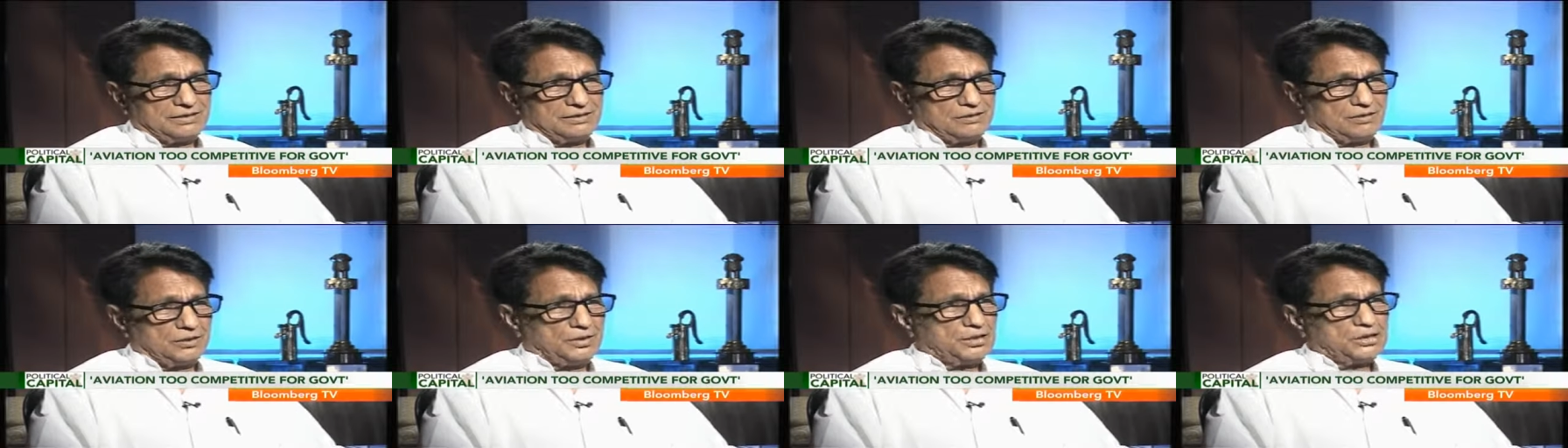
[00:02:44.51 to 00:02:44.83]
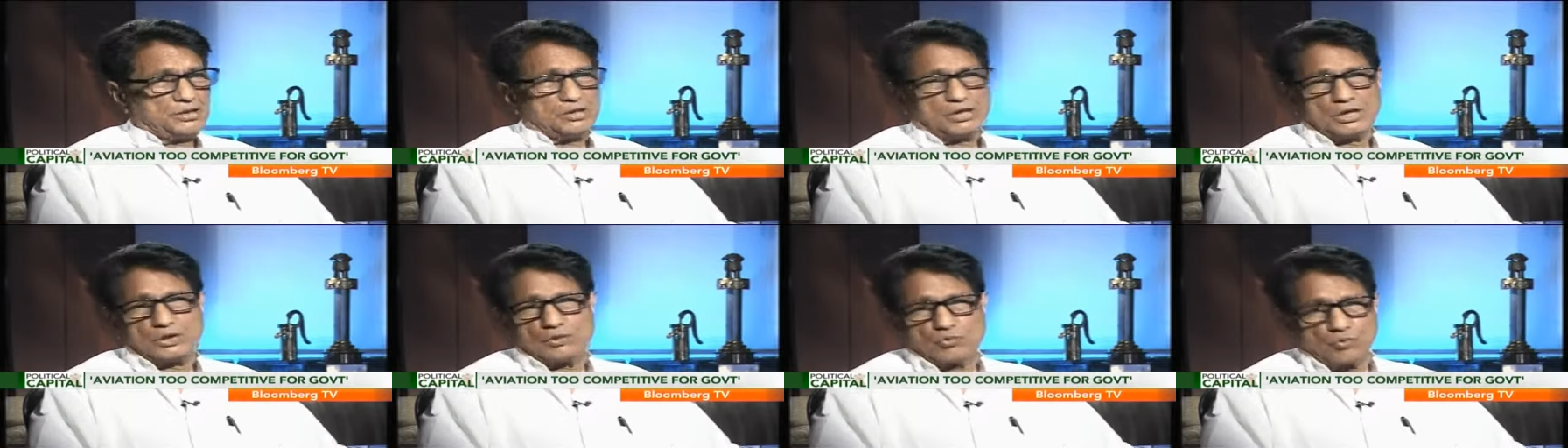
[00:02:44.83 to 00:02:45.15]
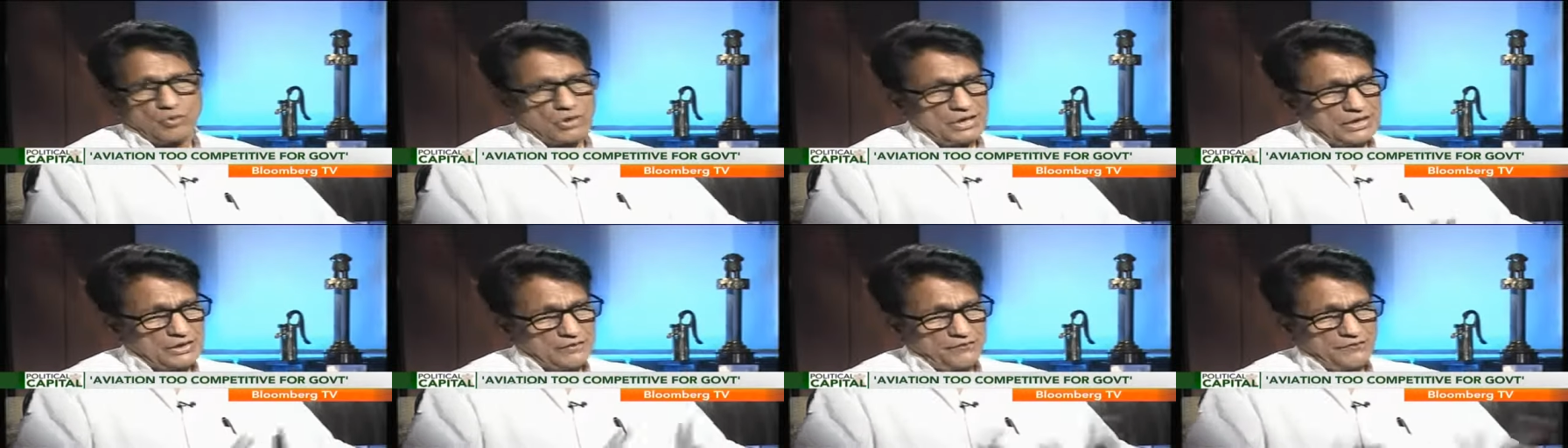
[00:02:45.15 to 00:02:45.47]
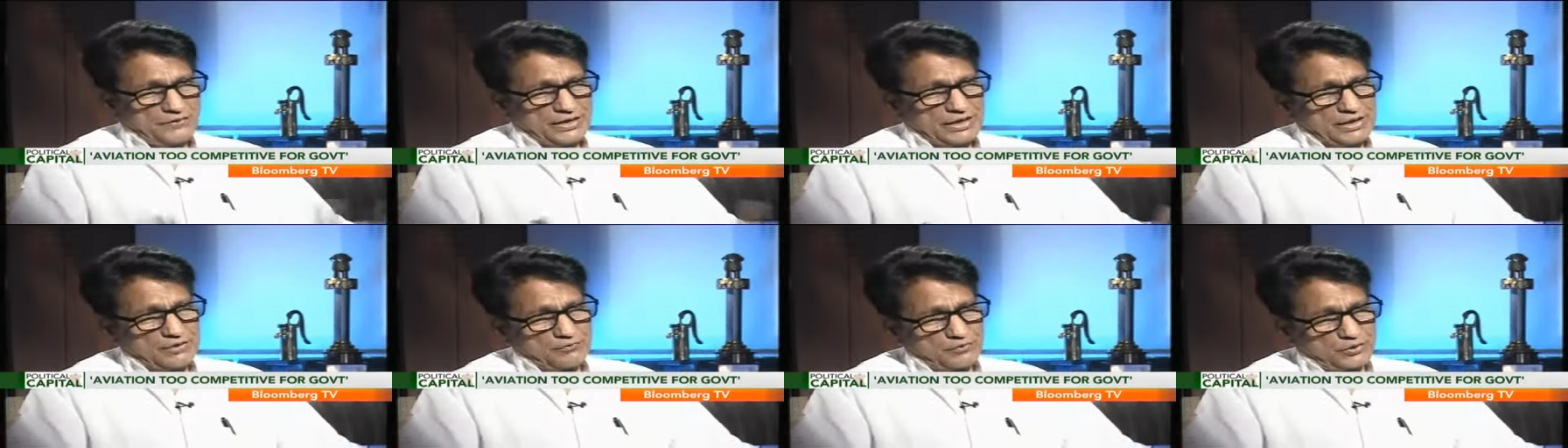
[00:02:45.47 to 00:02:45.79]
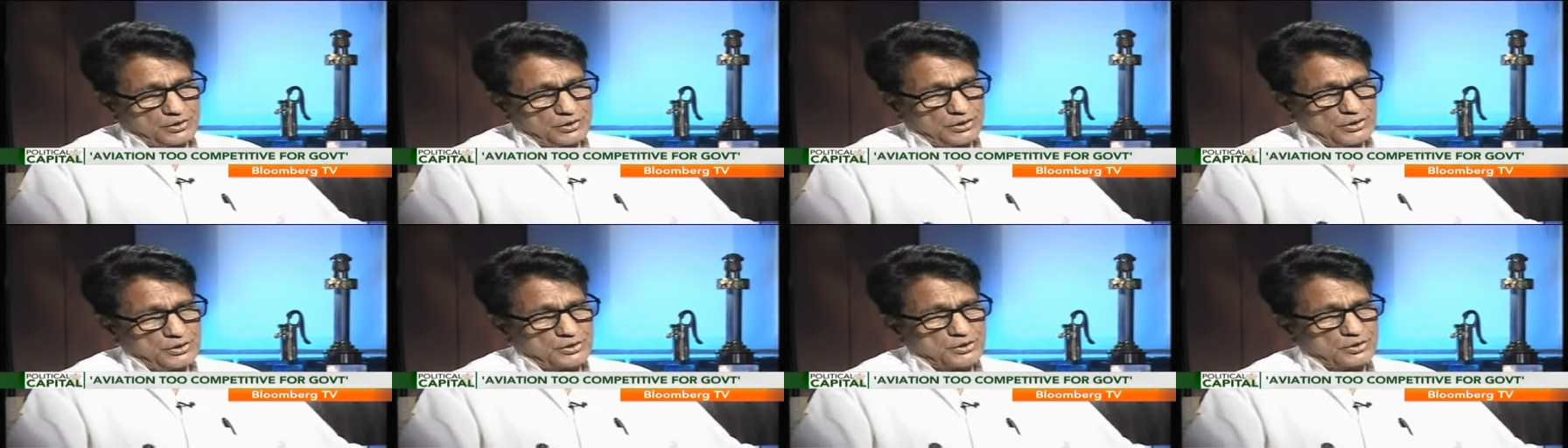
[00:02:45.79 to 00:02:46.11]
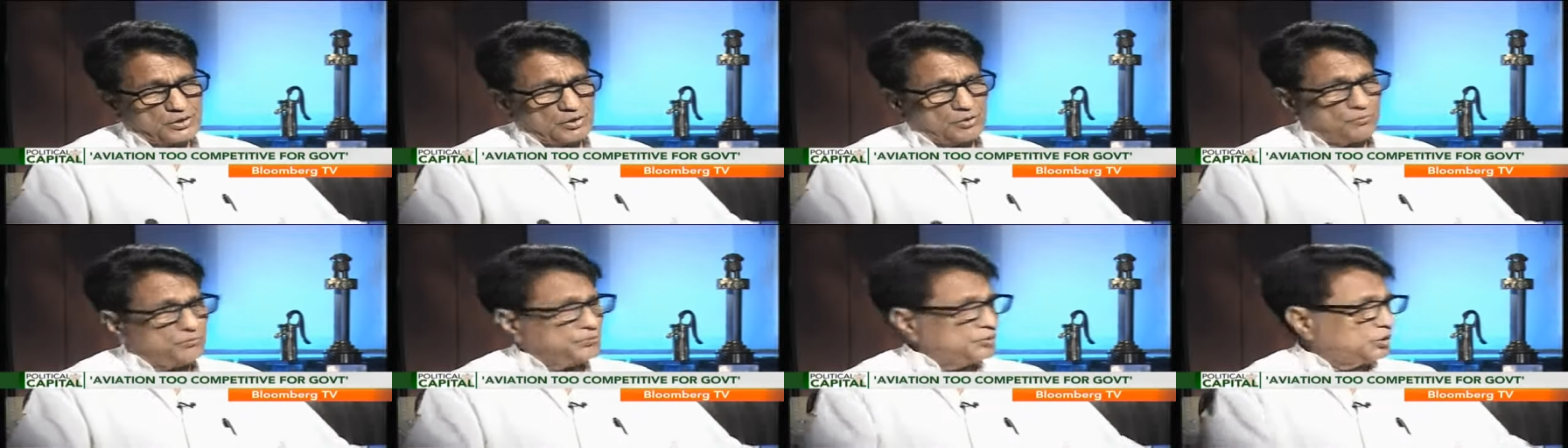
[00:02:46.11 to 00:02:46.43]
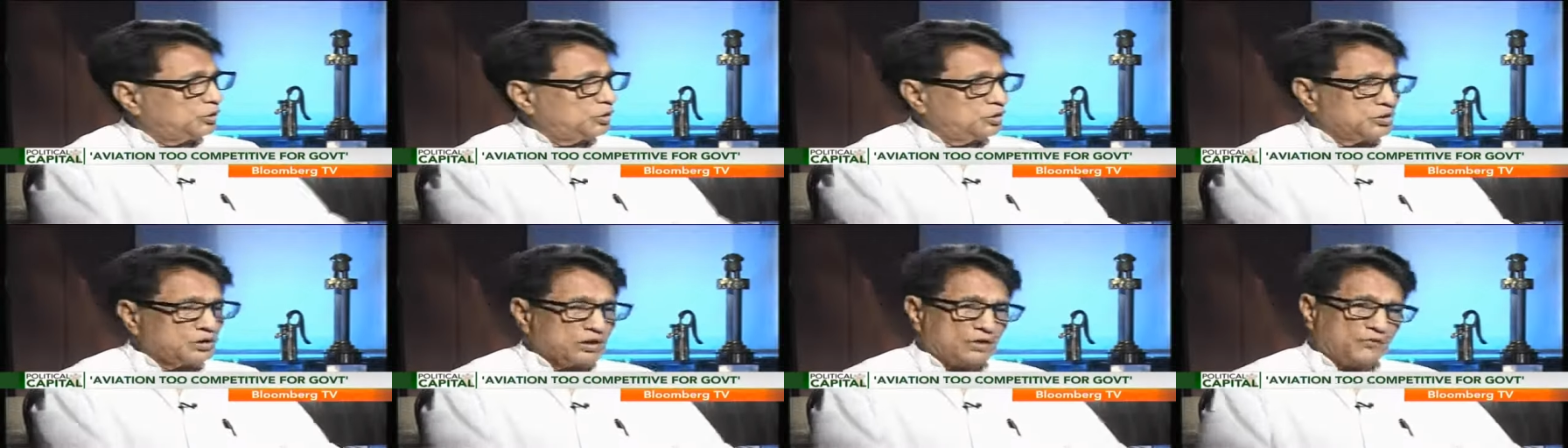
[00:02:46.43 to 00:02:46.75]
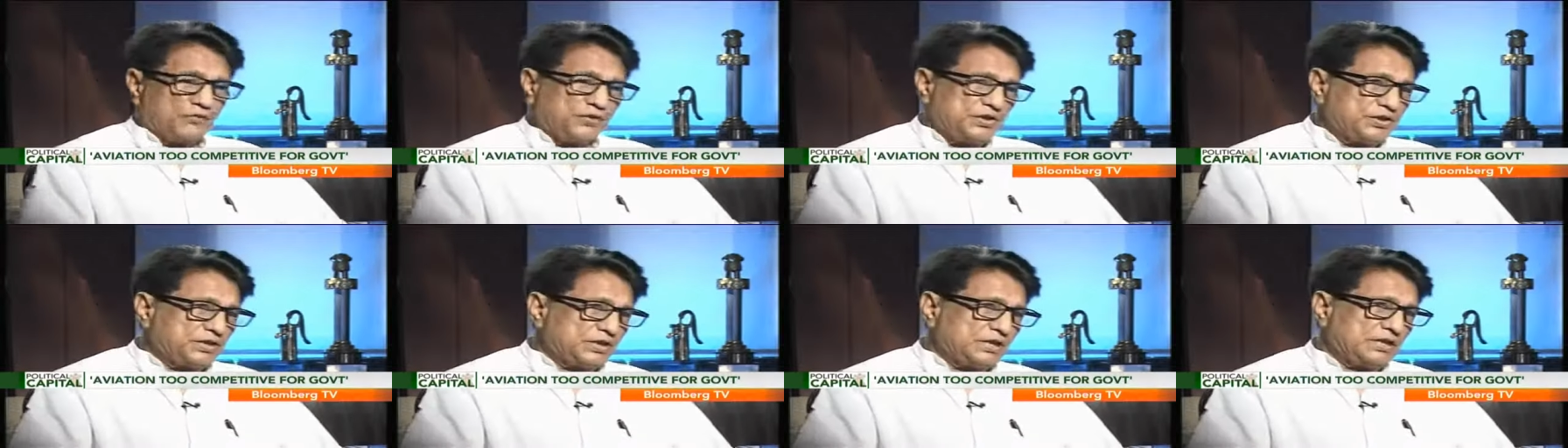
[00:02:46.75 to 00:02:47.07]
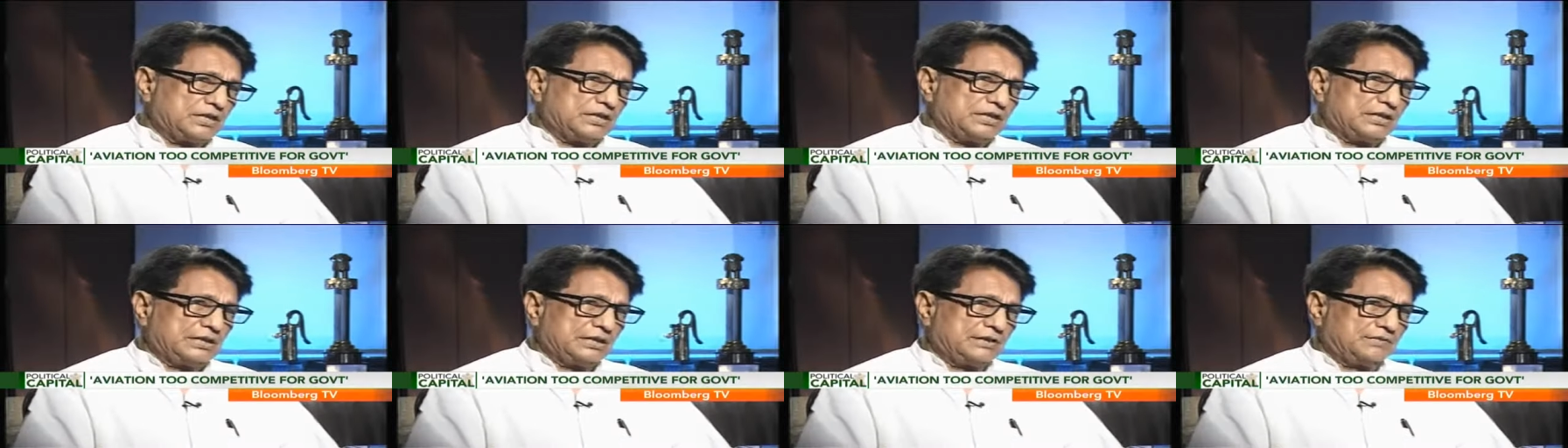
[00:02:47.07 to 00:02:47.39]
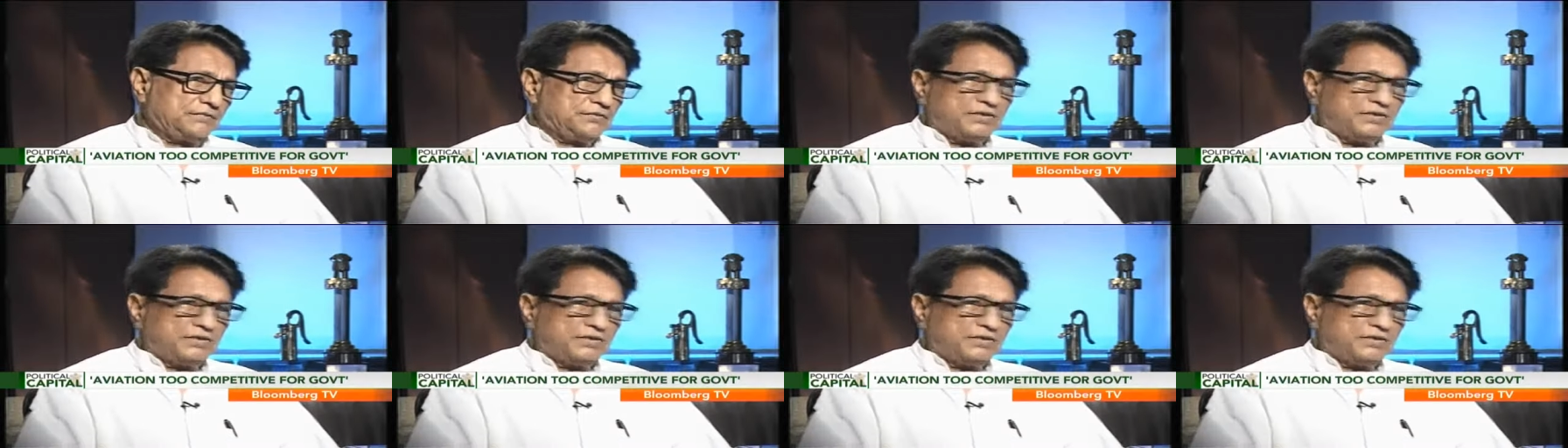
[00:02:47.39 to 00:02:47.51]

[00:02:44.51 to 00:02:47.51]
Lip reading: He's unqualified for the job, not efficient enough.